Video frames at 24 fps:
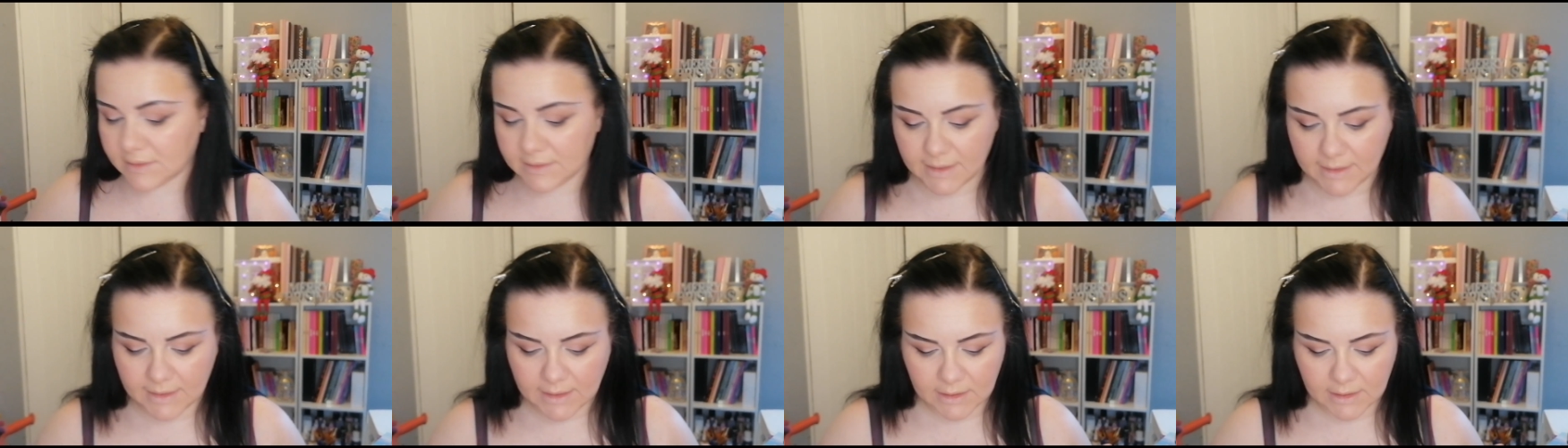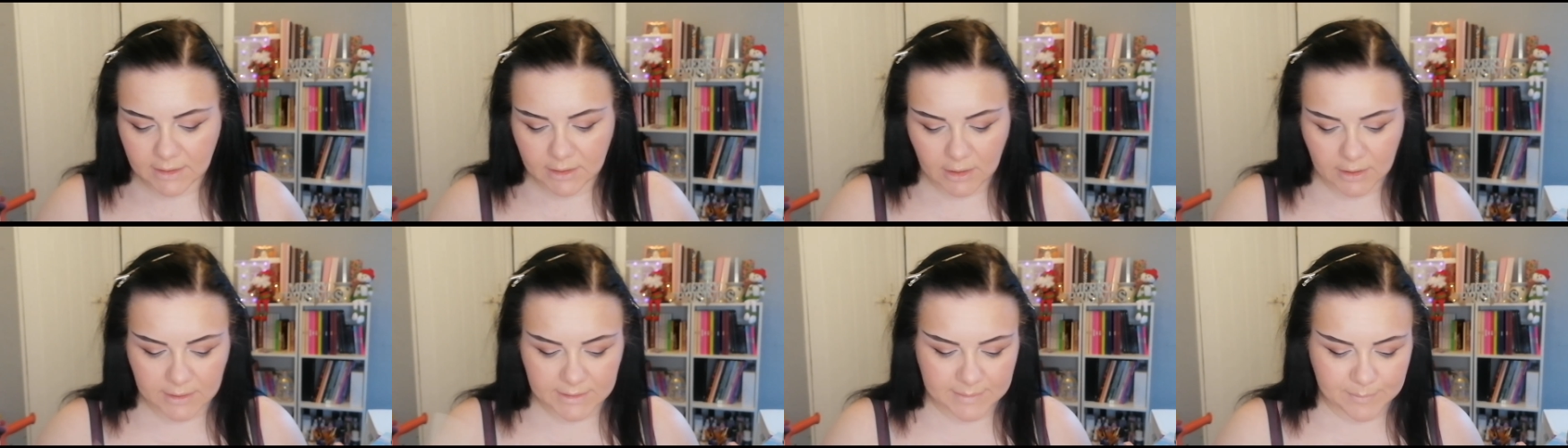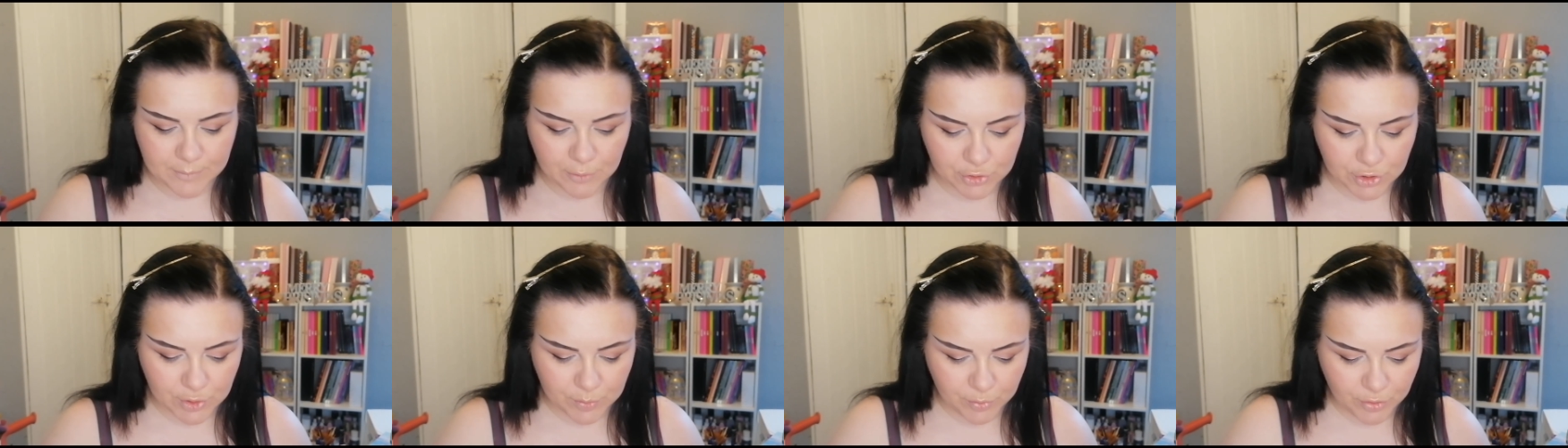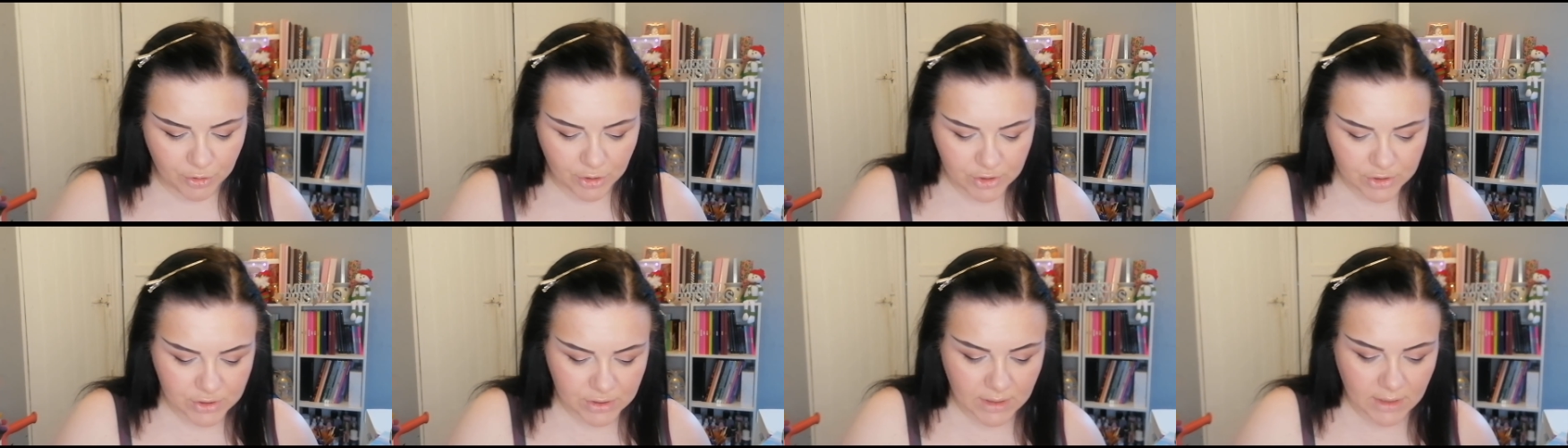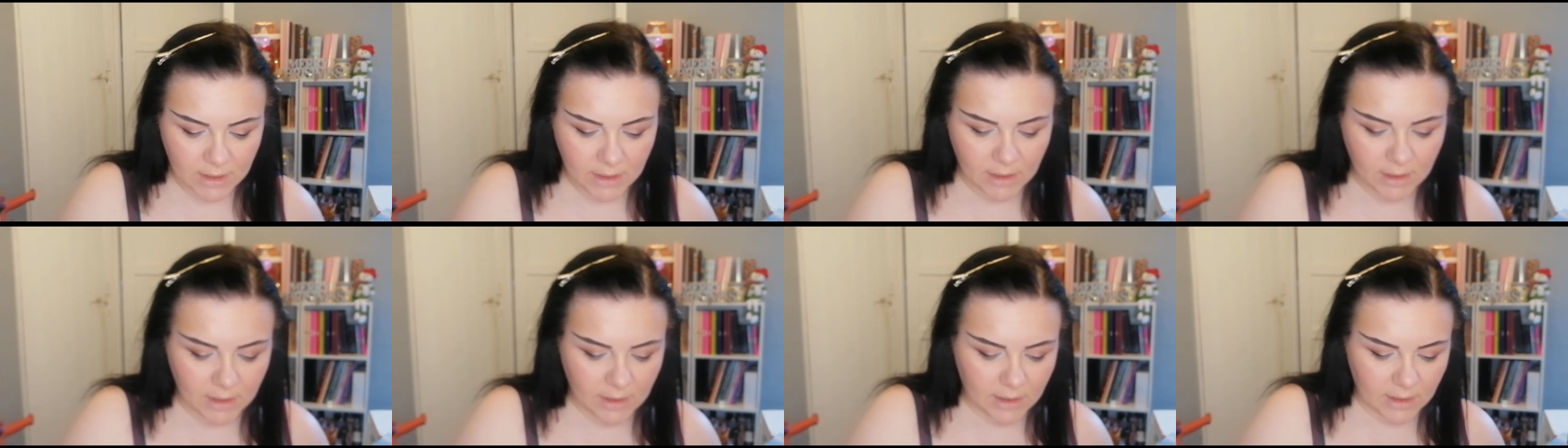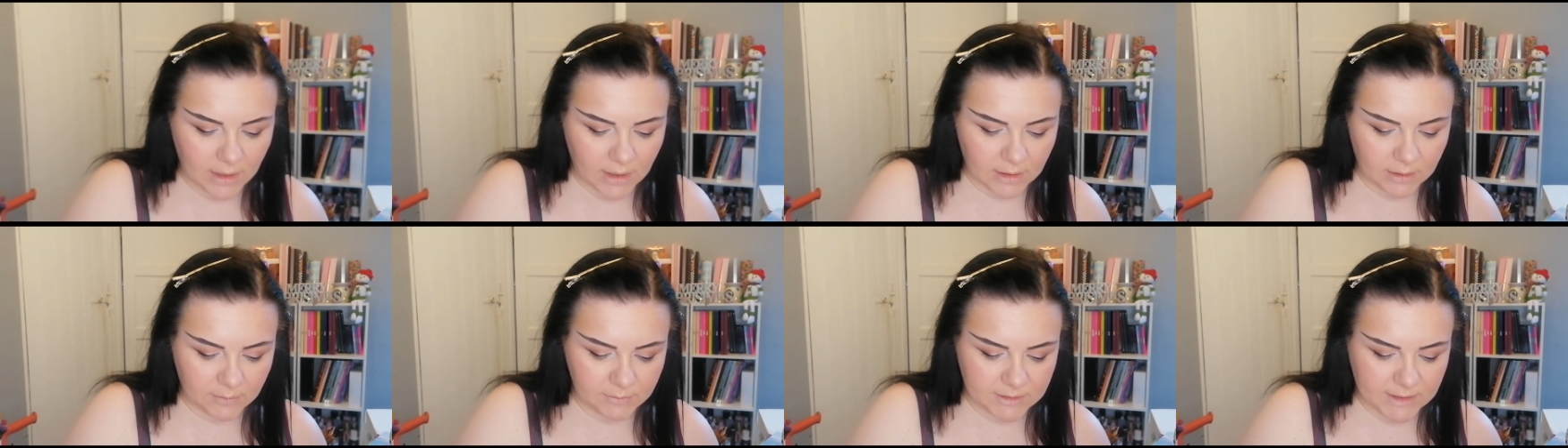taking a smudger brush
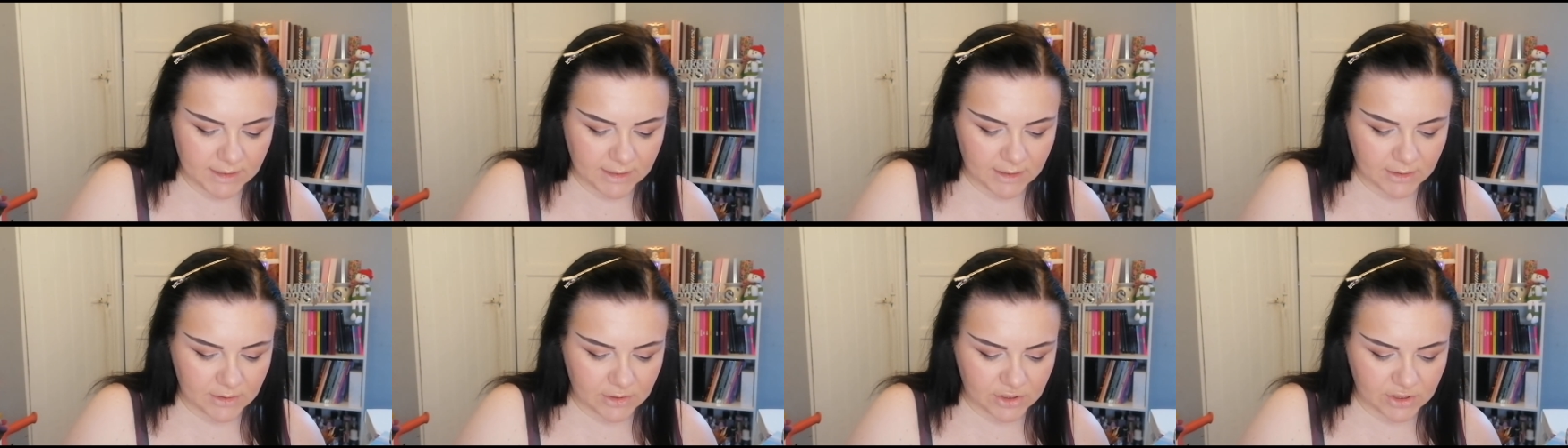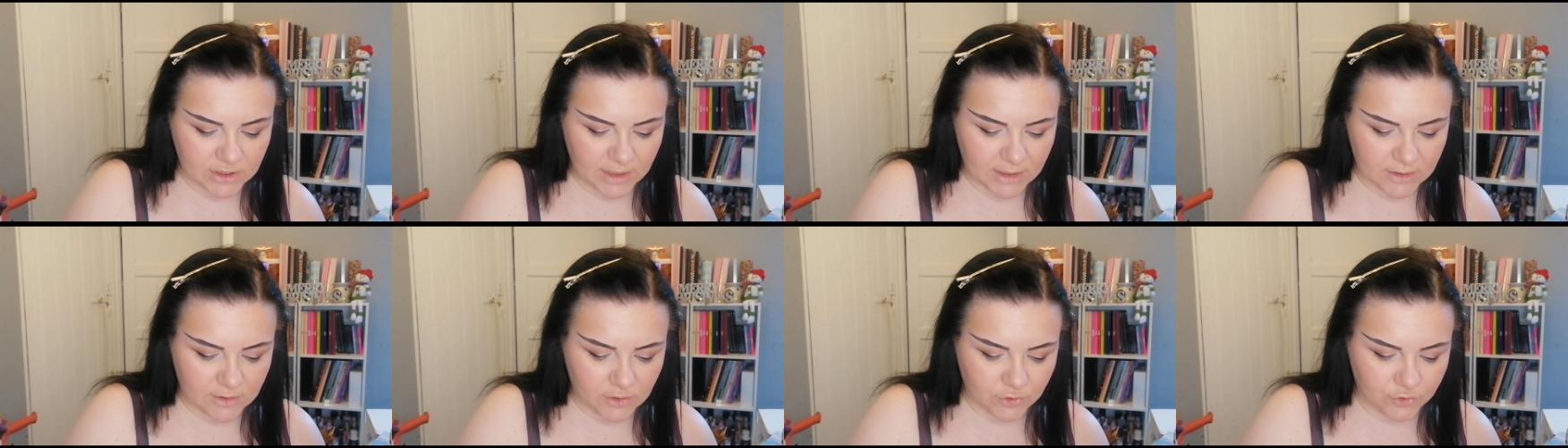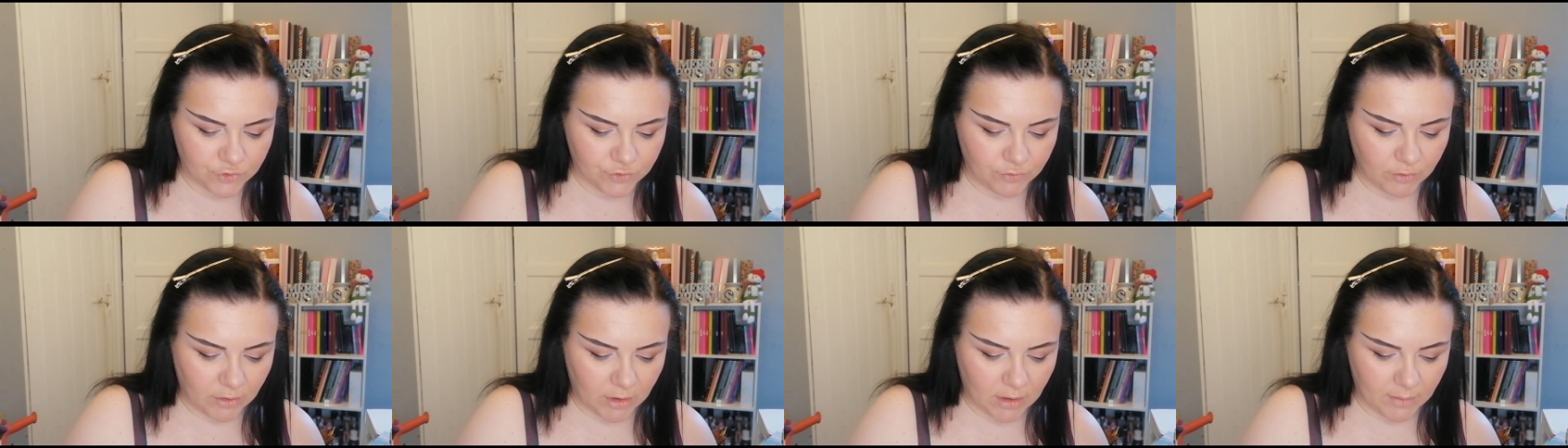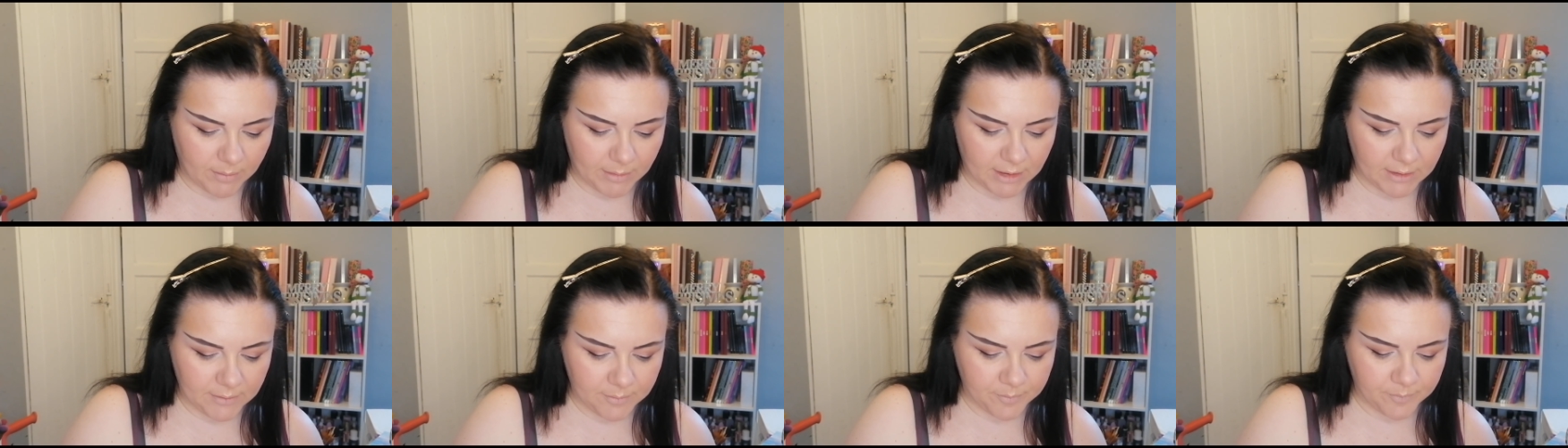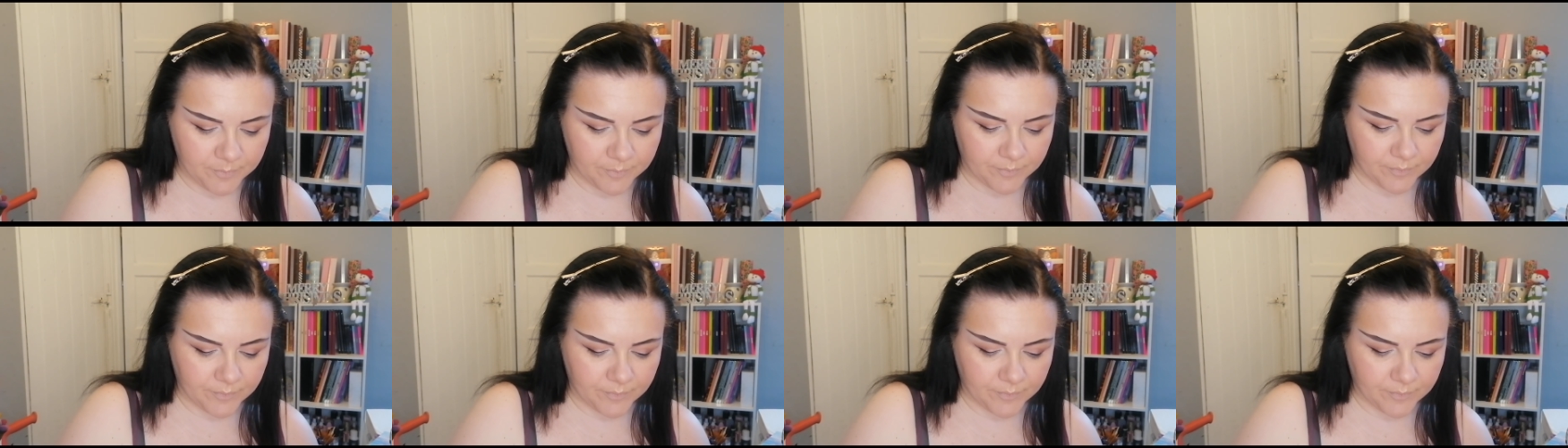and I'm taking the shade Drama.